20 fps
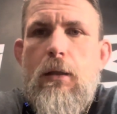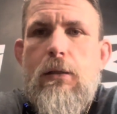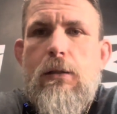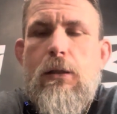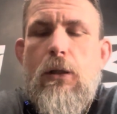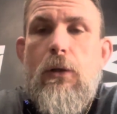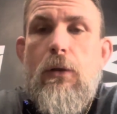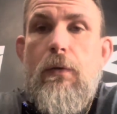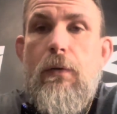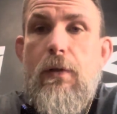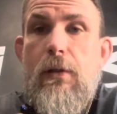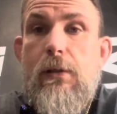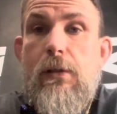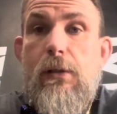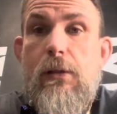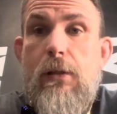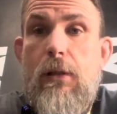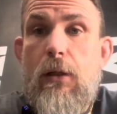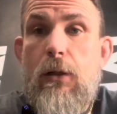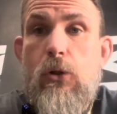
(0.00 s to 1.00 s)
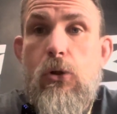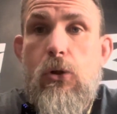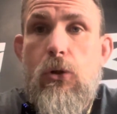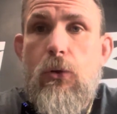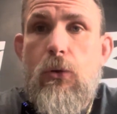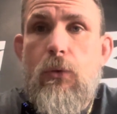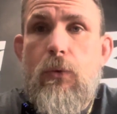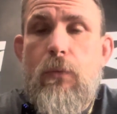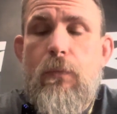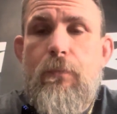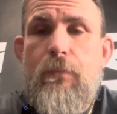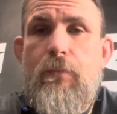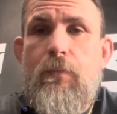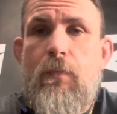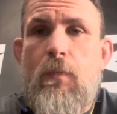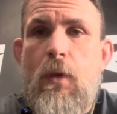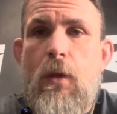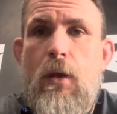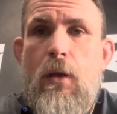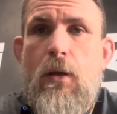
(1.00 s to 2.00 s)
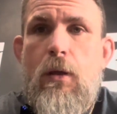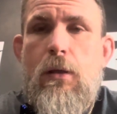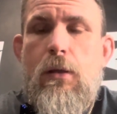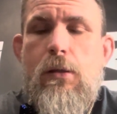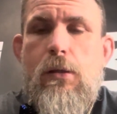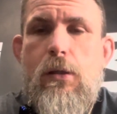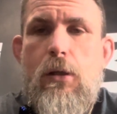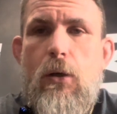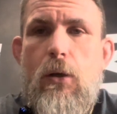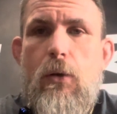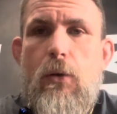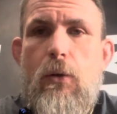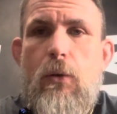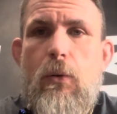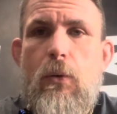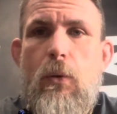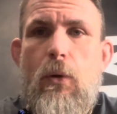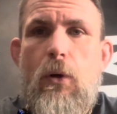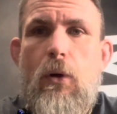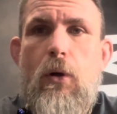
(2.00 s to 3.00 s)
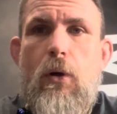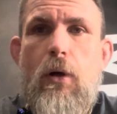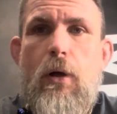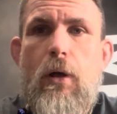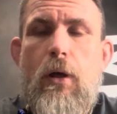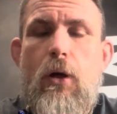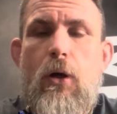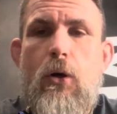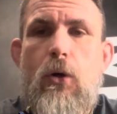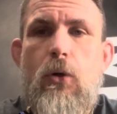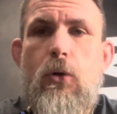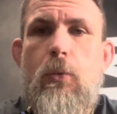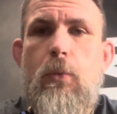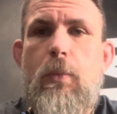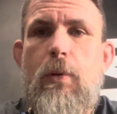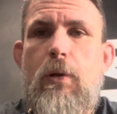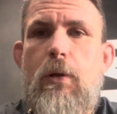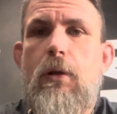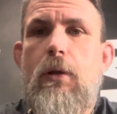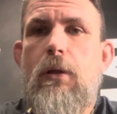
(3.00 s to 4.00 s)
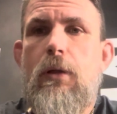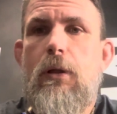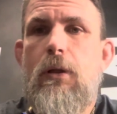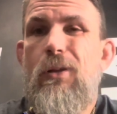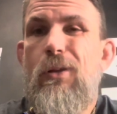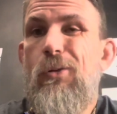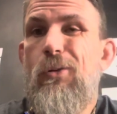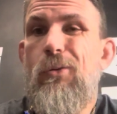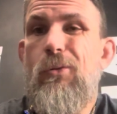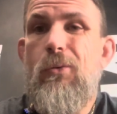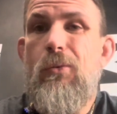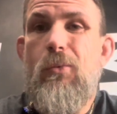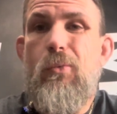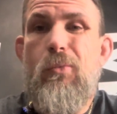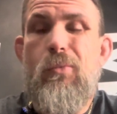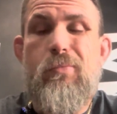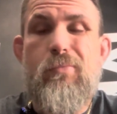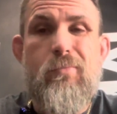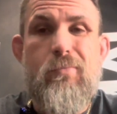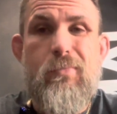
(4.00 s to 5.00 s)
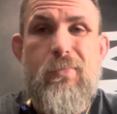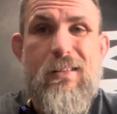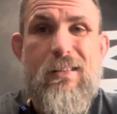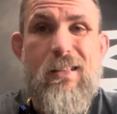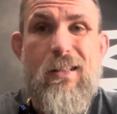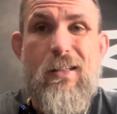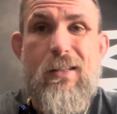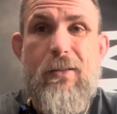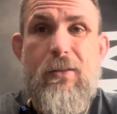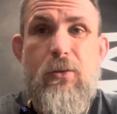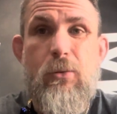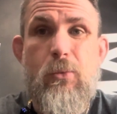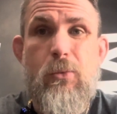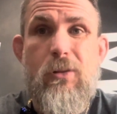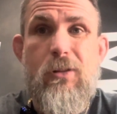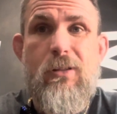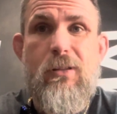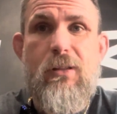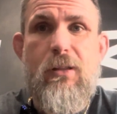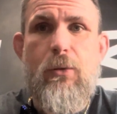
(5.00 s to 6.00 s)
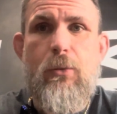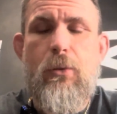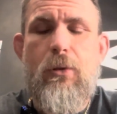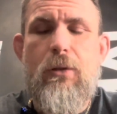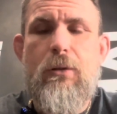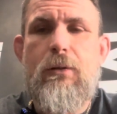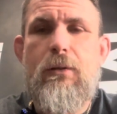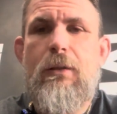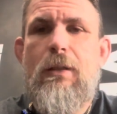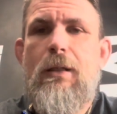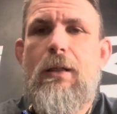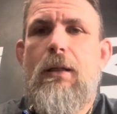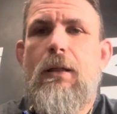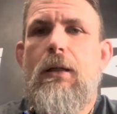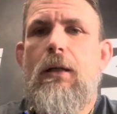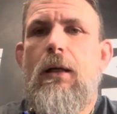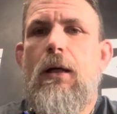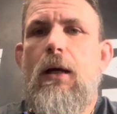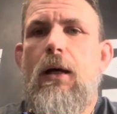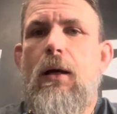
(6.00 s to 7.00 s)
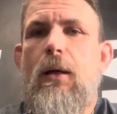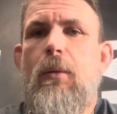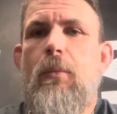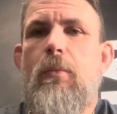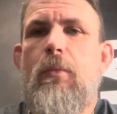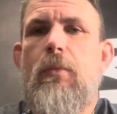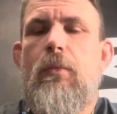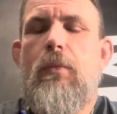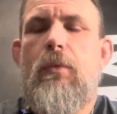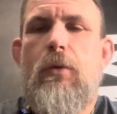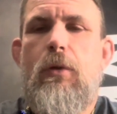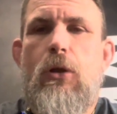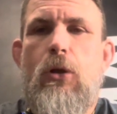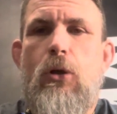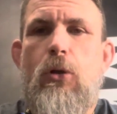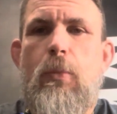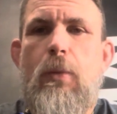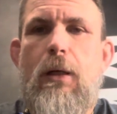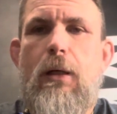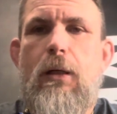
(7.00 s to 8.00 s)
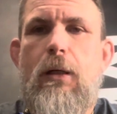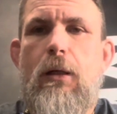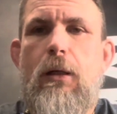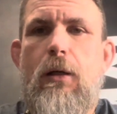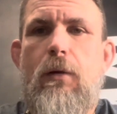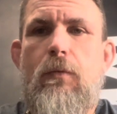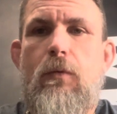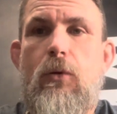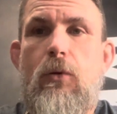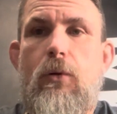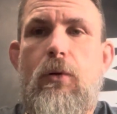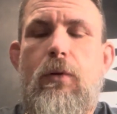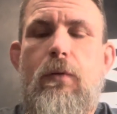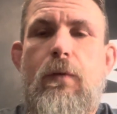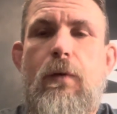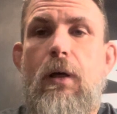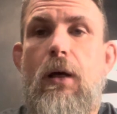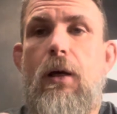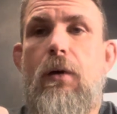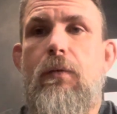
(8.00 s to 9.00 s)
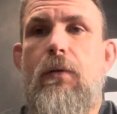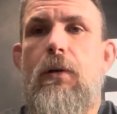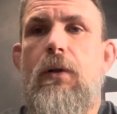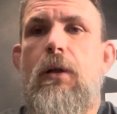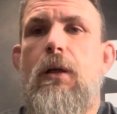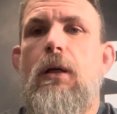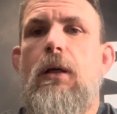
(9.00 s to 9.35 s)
So this is day two. So I hope that you started to watch day one. Go back and have a look if you haven't.